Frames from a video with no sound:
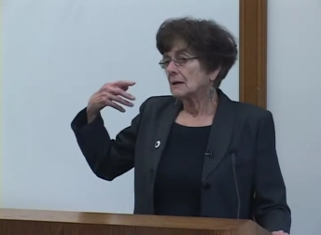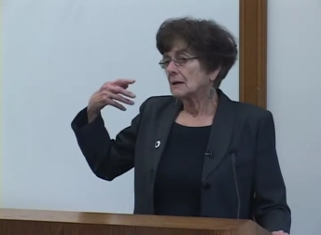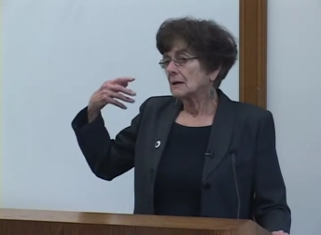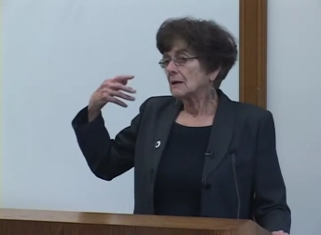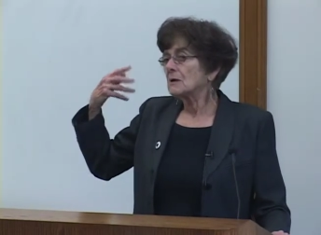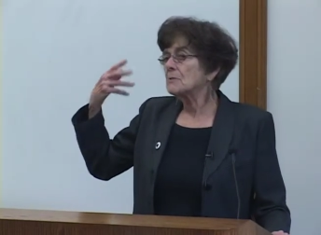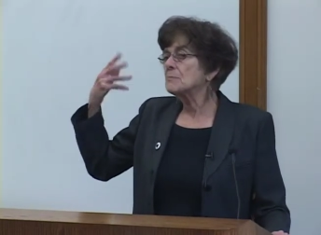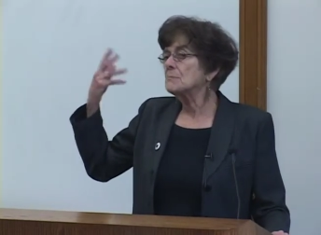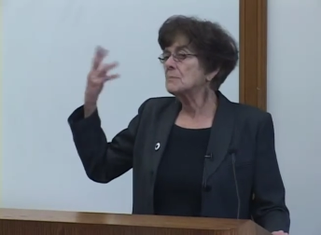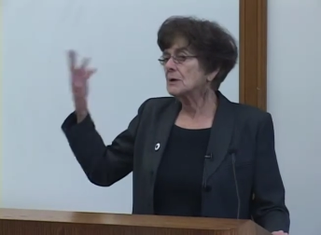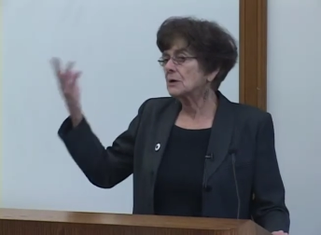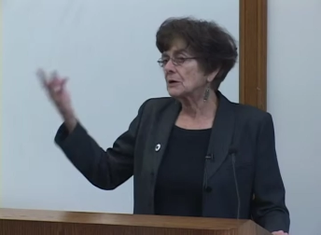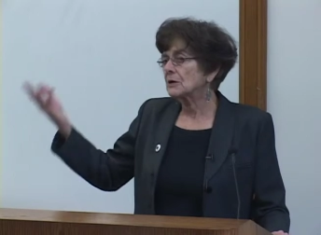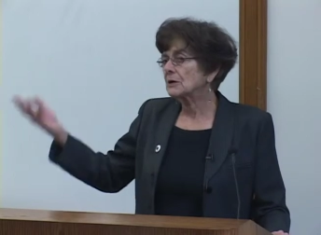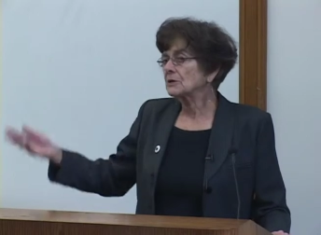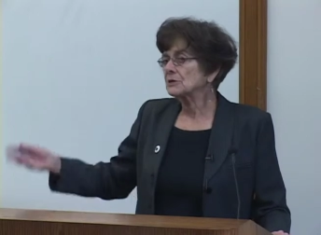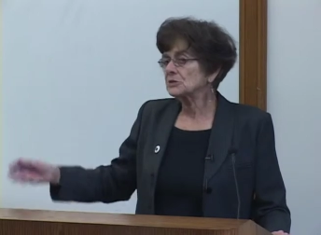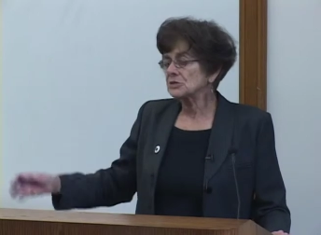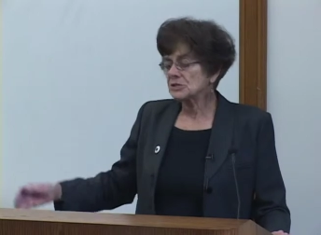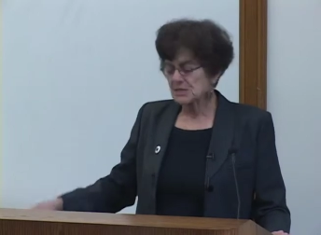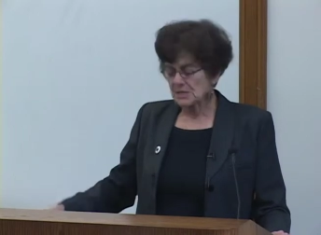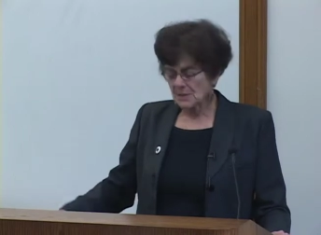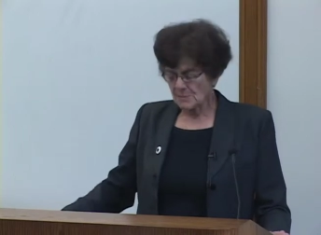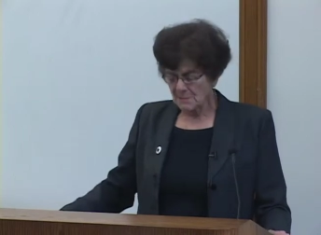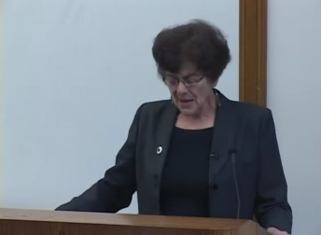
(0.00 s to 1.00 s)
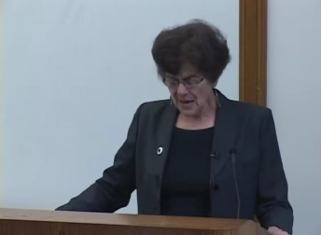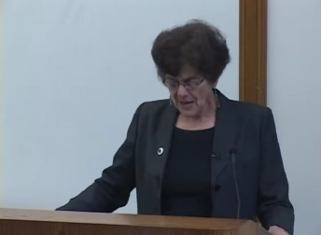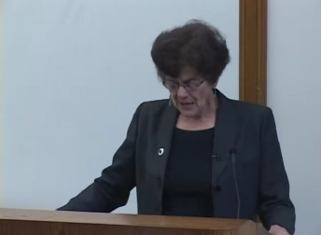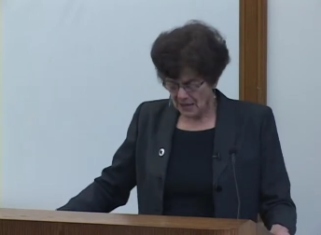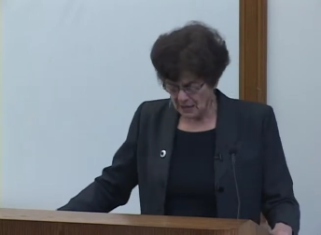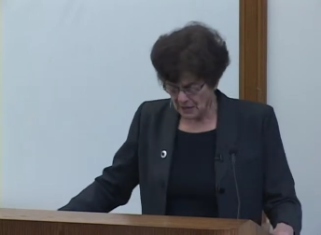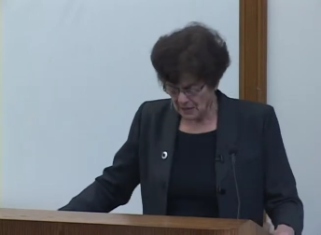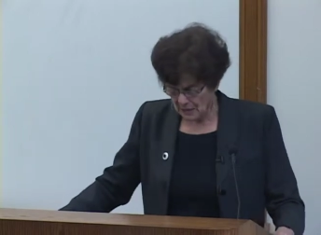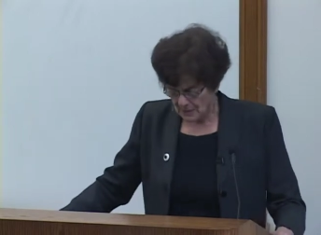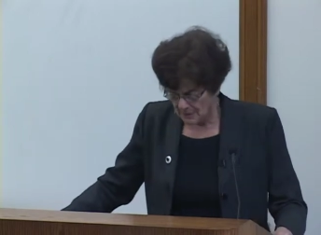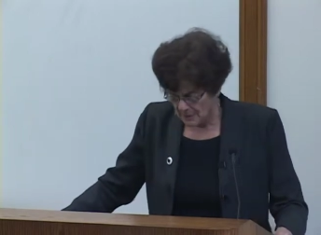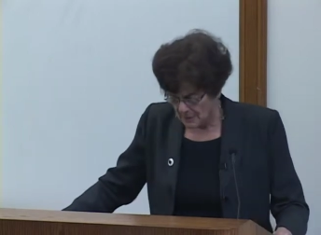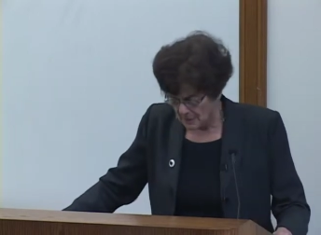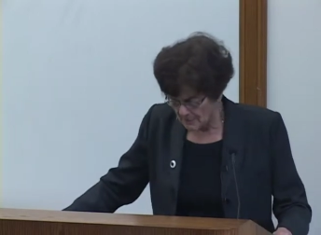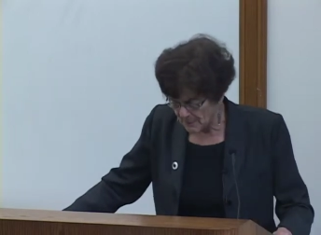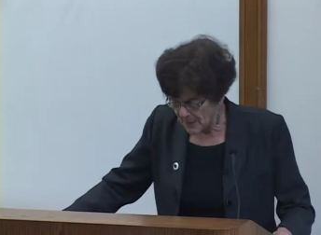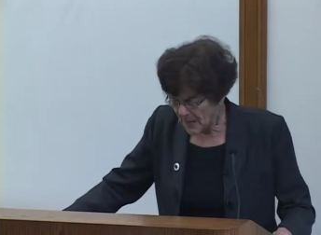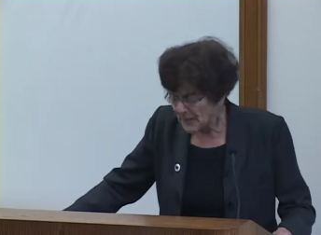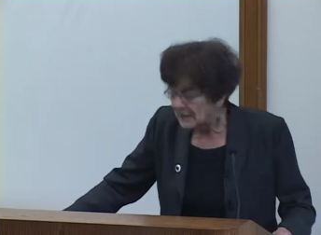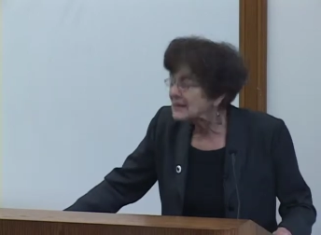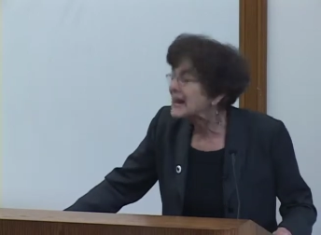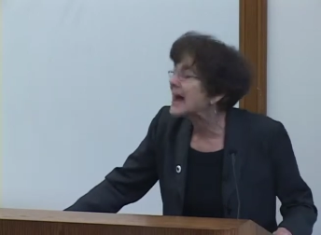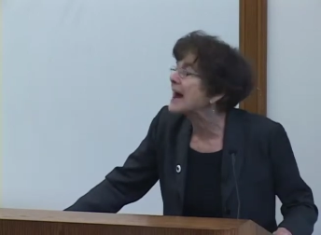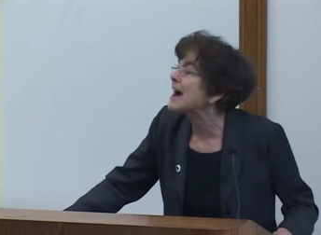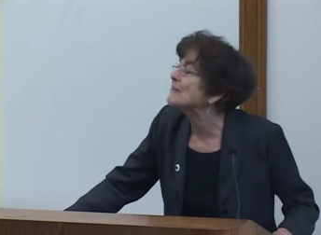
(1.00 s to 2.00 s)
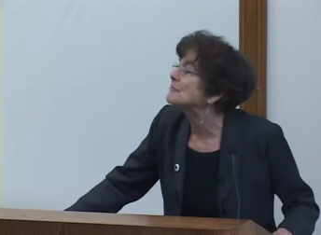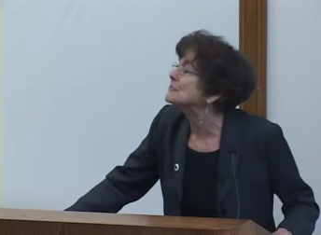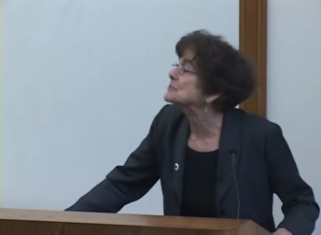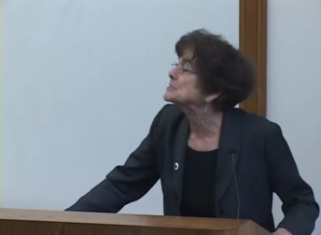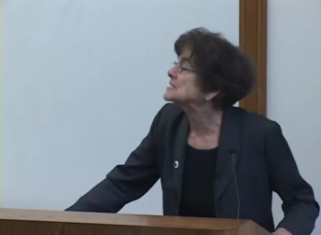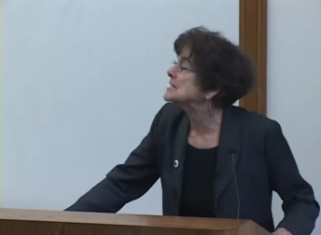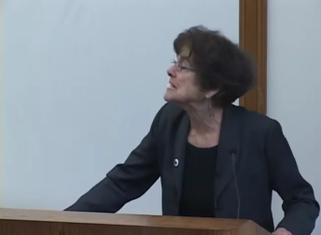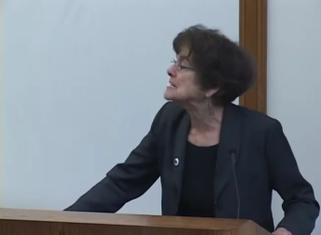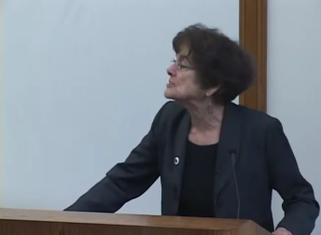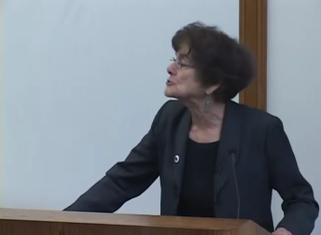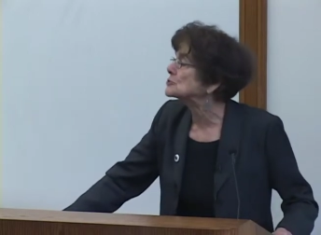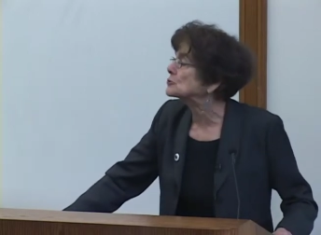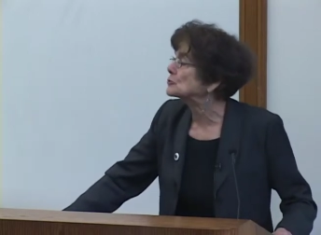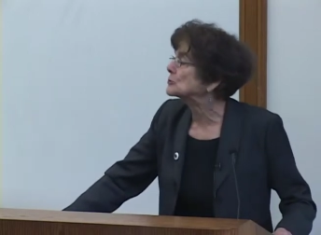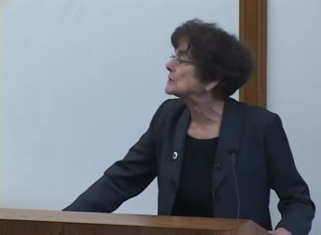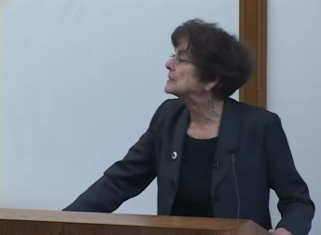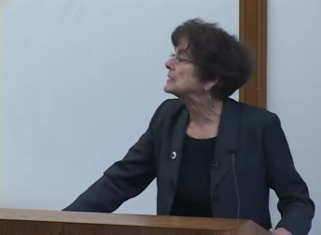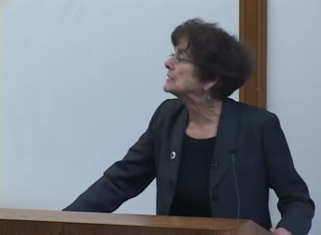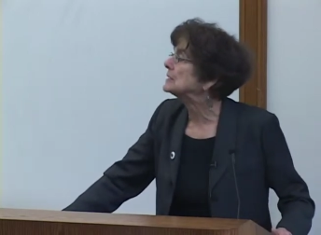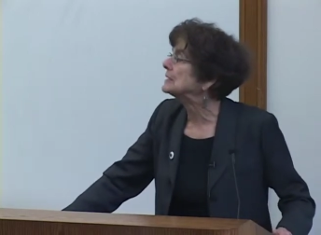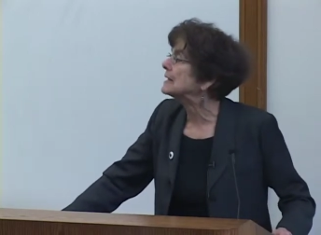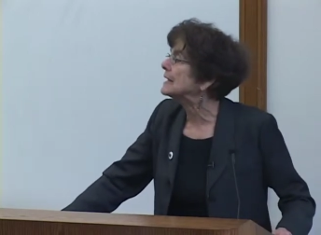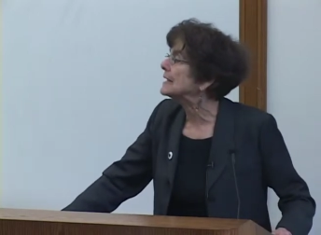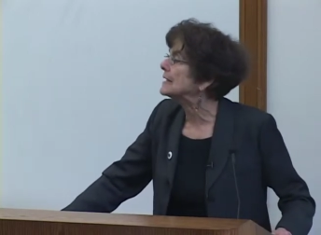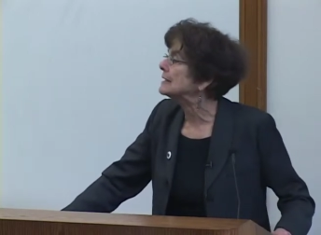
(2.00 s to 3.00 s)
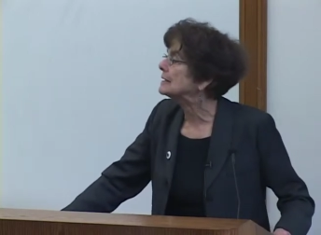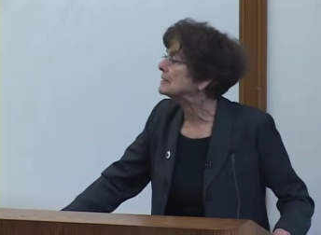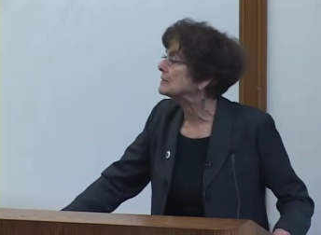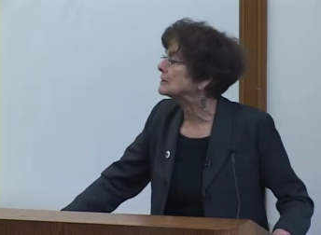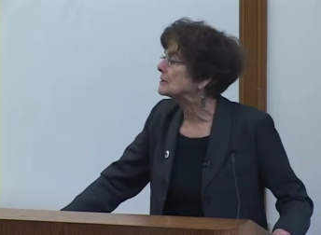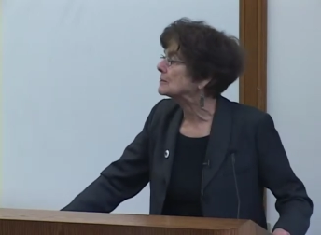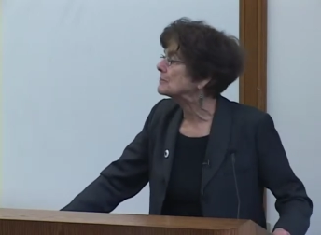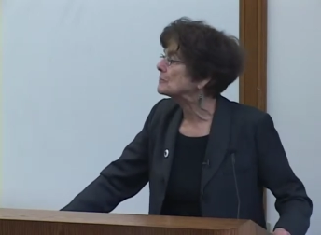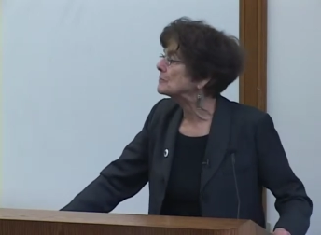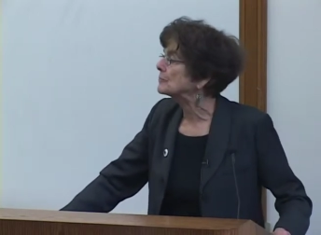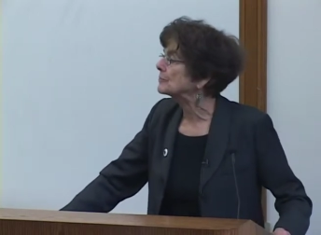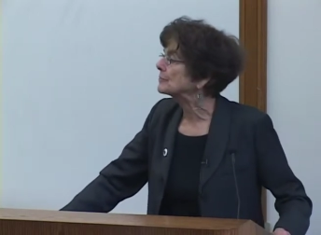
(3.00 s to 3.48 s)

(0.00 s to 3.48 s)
emerged some, uh, about half a century later.